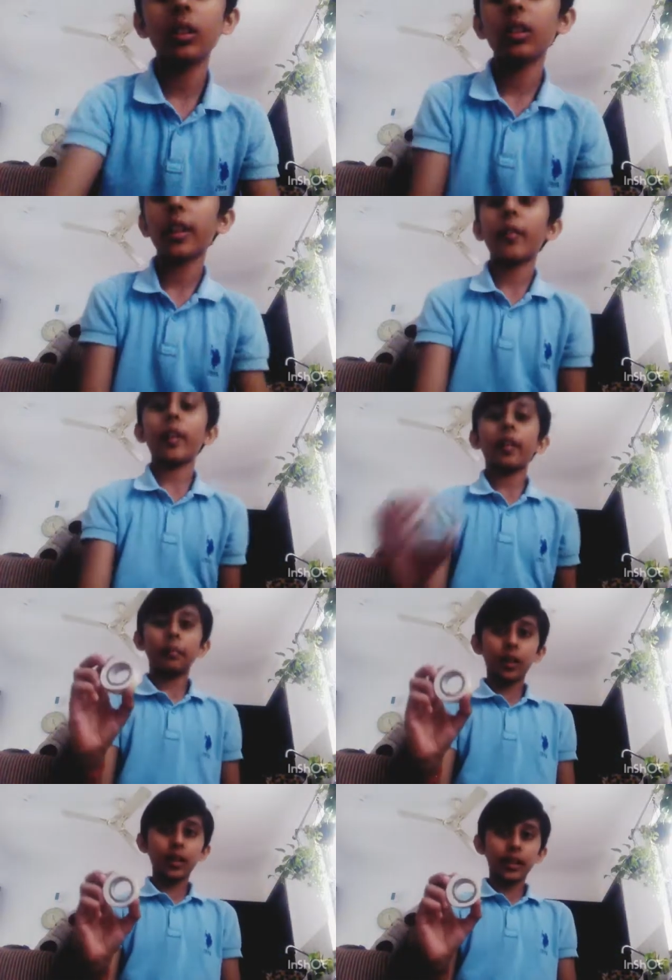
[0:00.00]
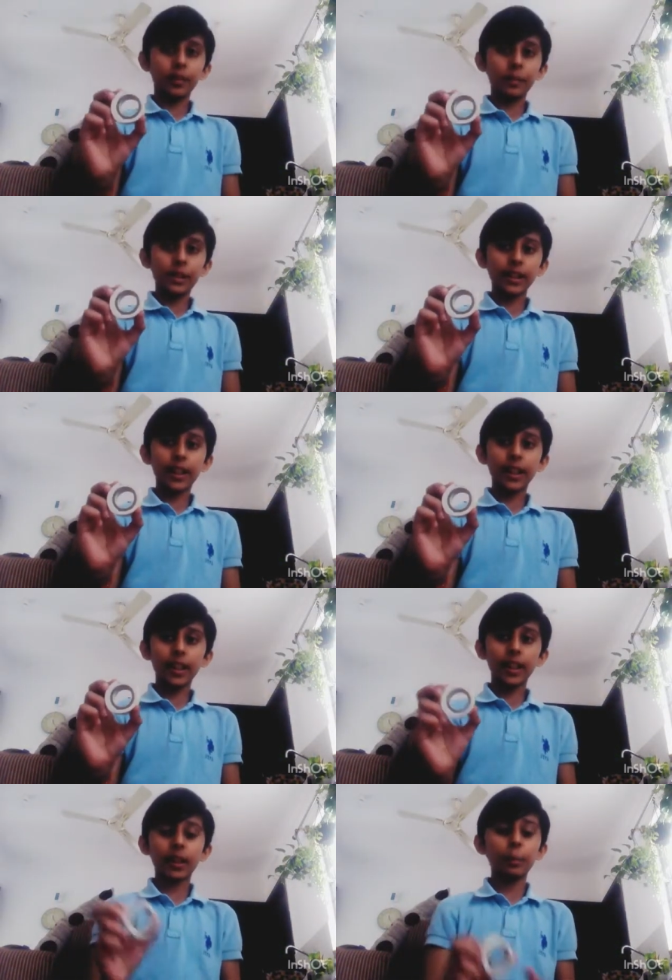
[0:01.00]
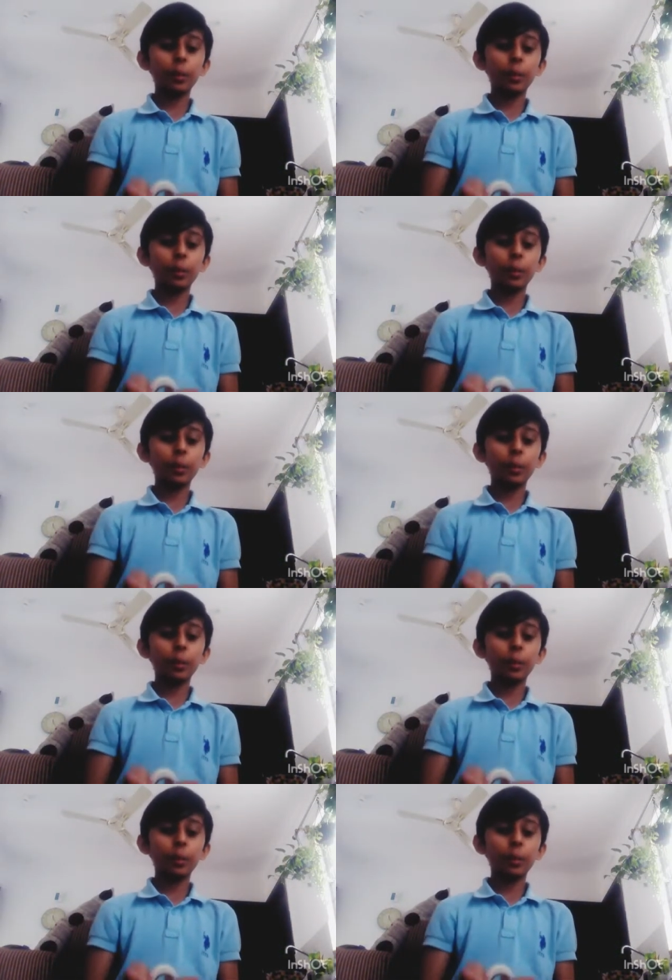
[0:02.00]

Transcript: now I have got the double-sided tape,